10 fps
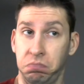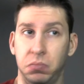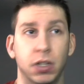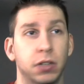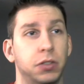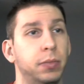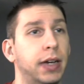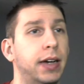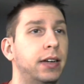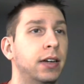Not too
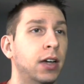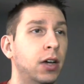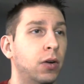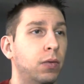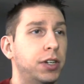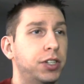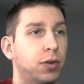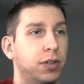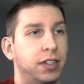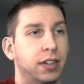bad. Which, of
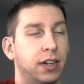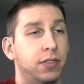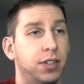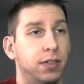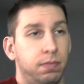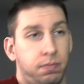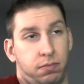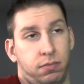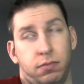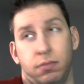course, he loves.
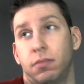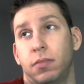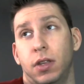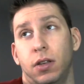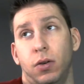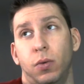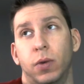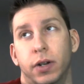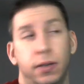Who wouldn't?